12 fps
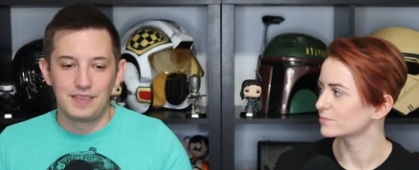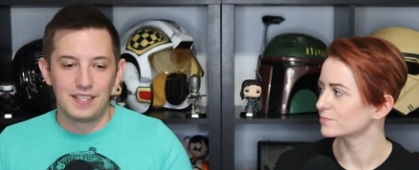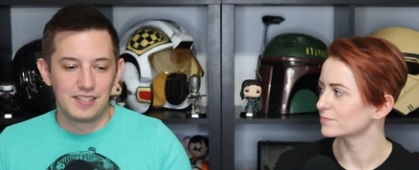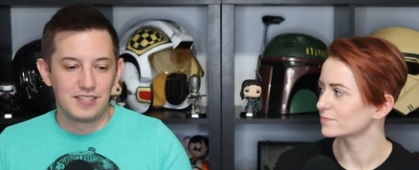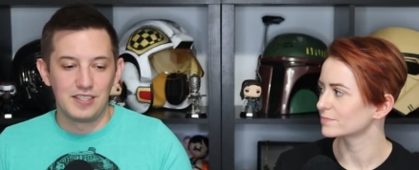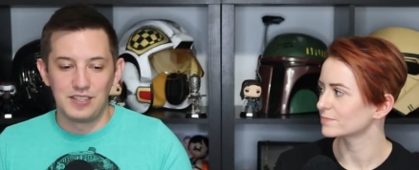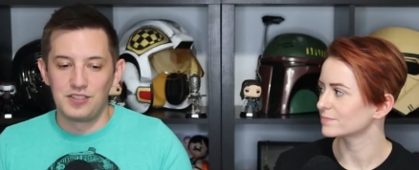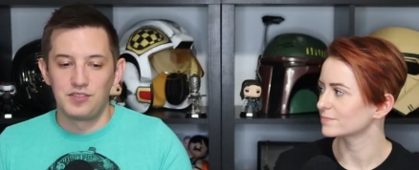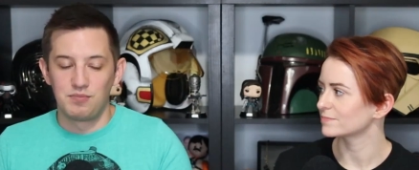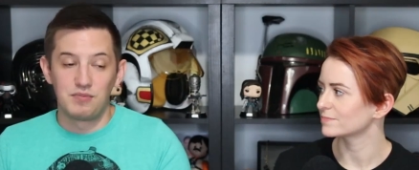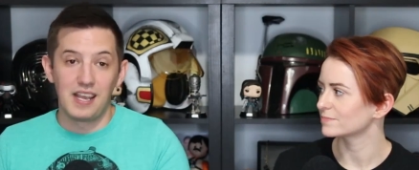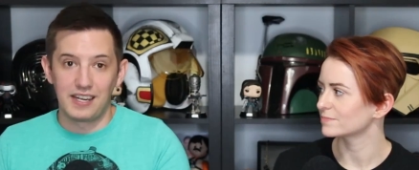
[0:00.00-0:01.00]
Speaker 1: This
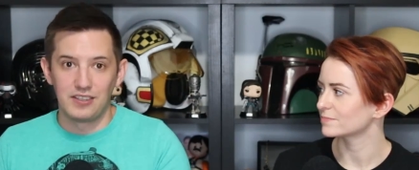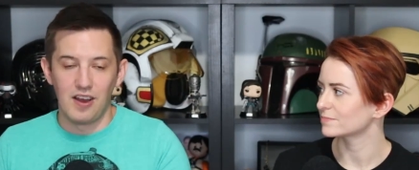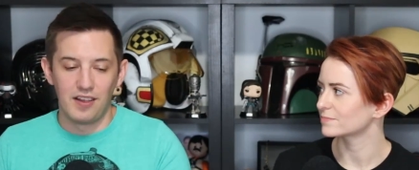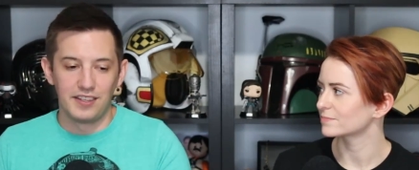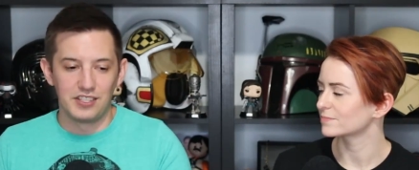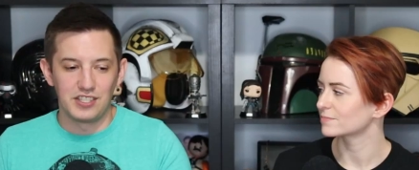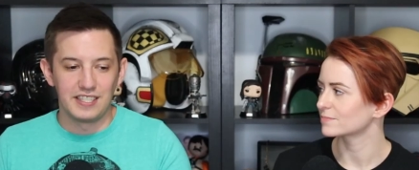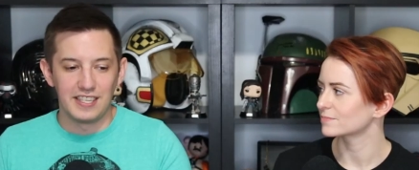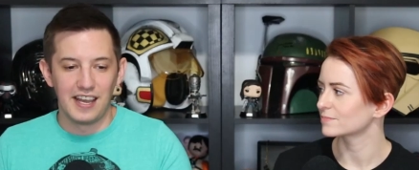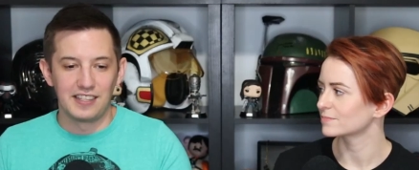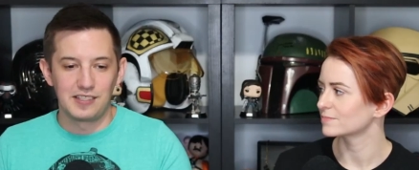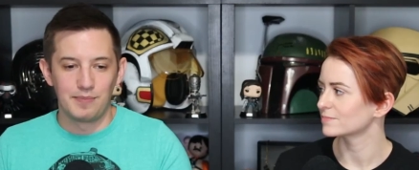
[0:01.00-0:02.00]
is technology,
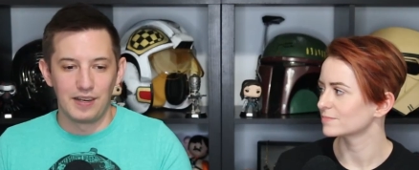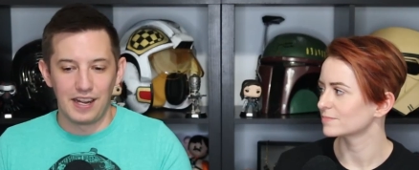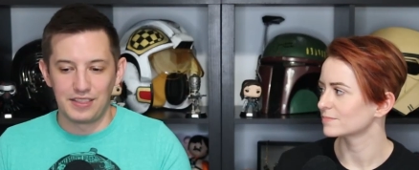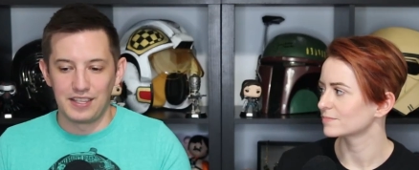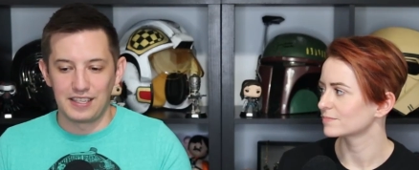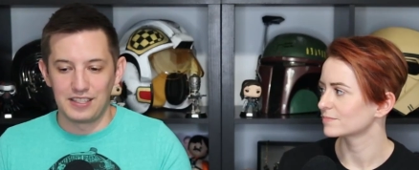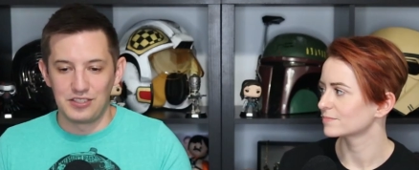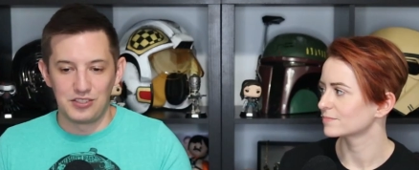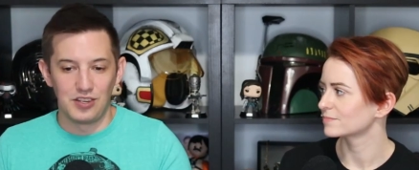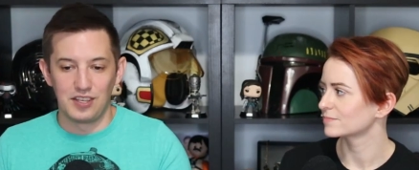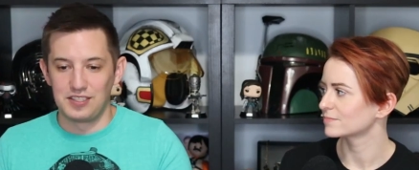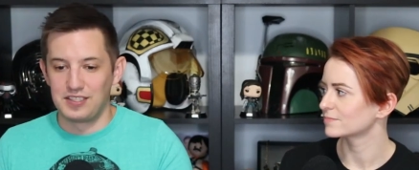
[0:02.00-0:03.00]
yes, but I think it's
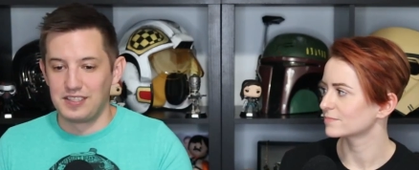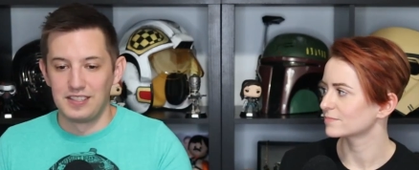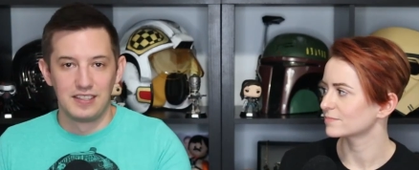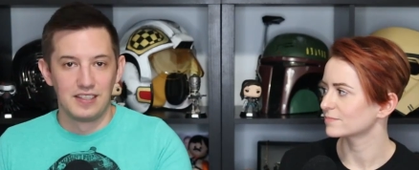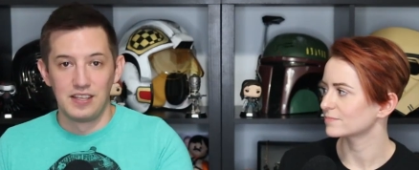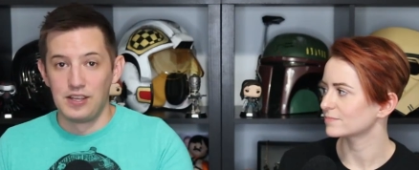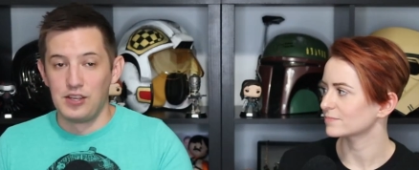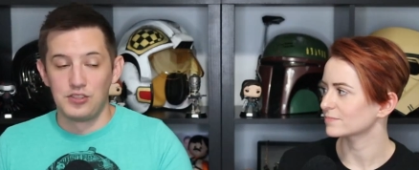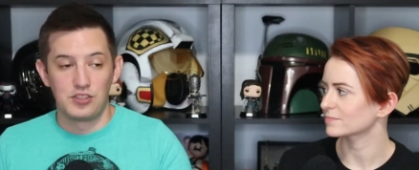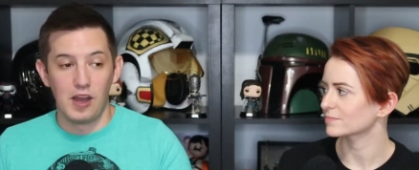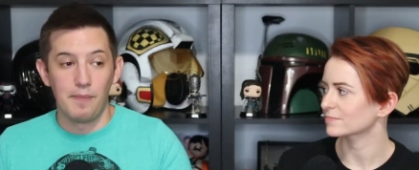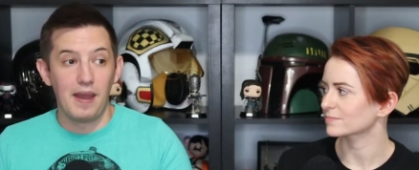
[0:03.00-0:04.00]
just
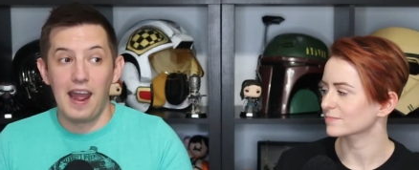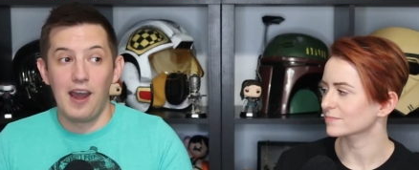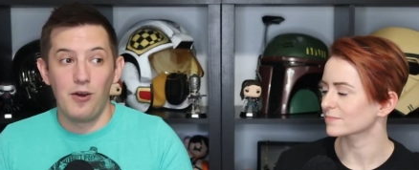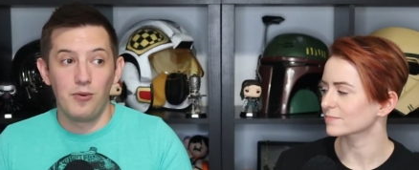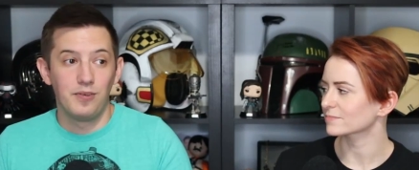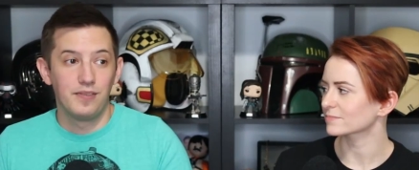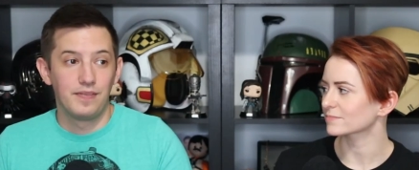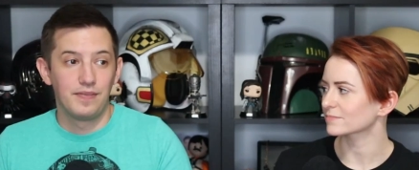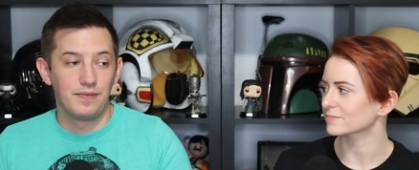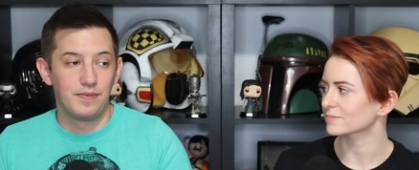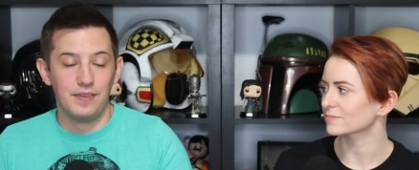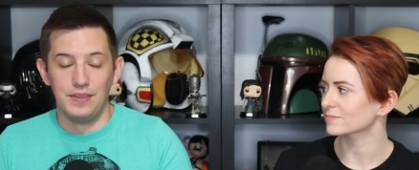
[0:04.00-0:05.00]
somehow
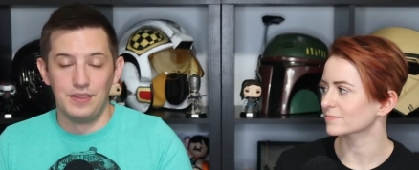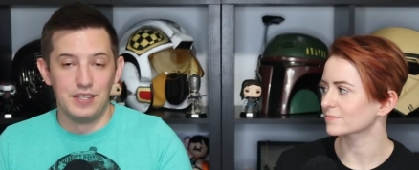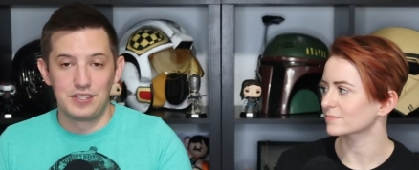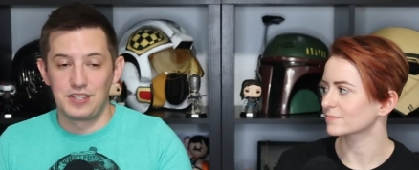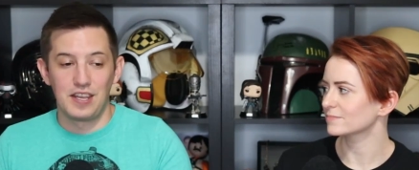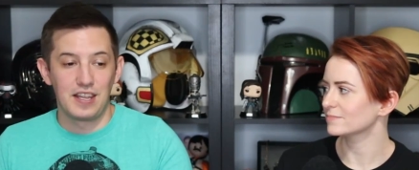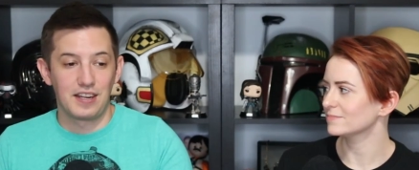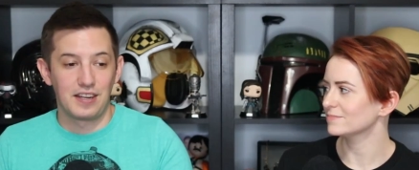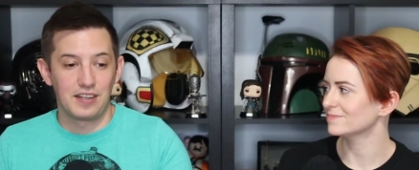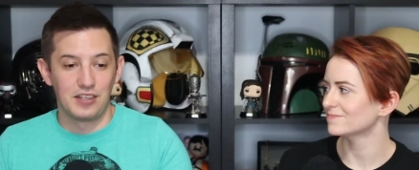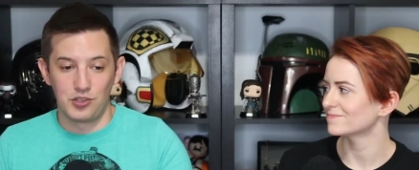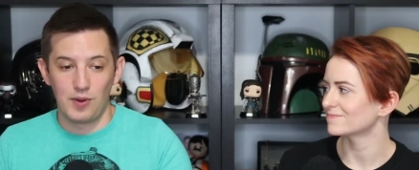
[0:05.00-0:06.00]
this
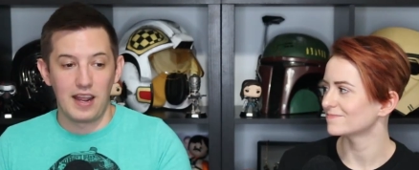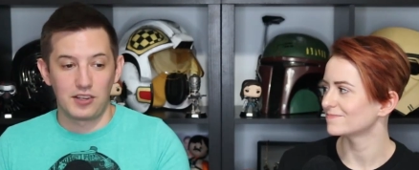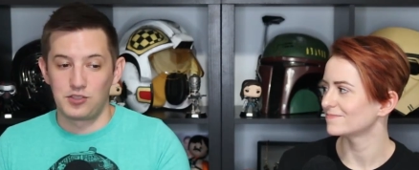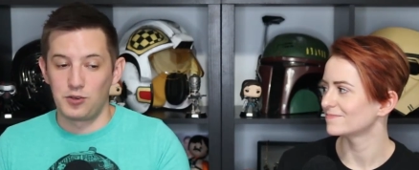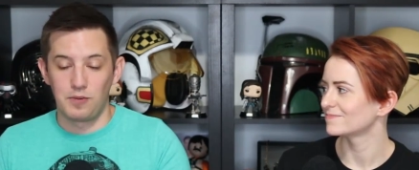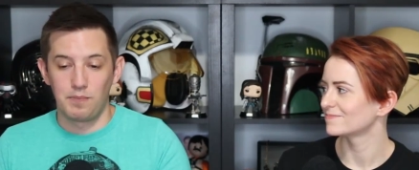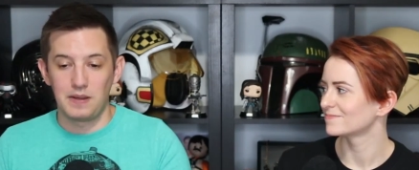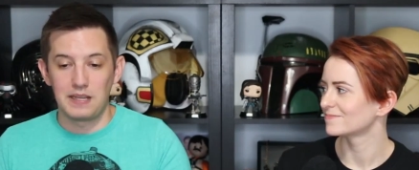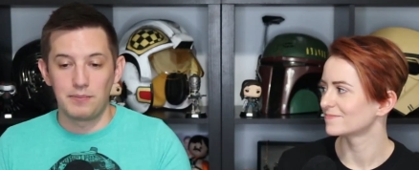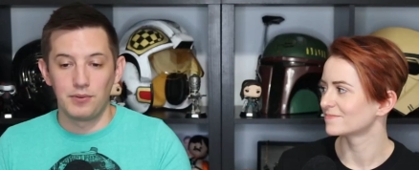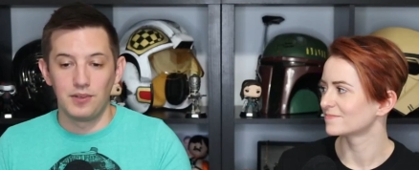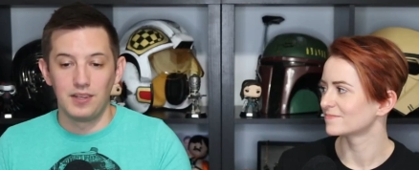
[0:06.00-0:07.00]
thing can track certain
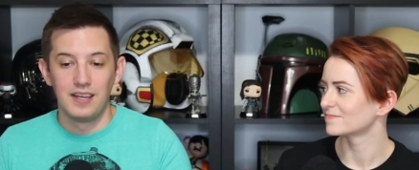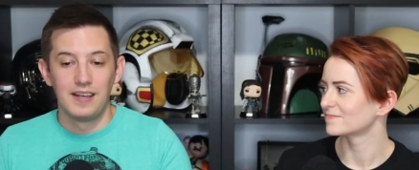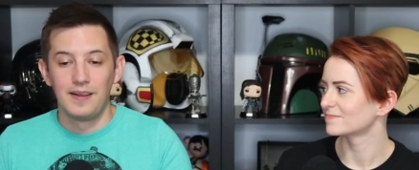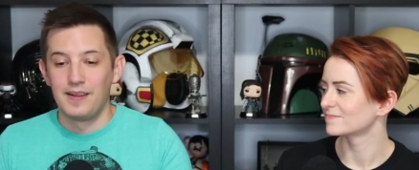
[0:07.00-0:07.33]
people.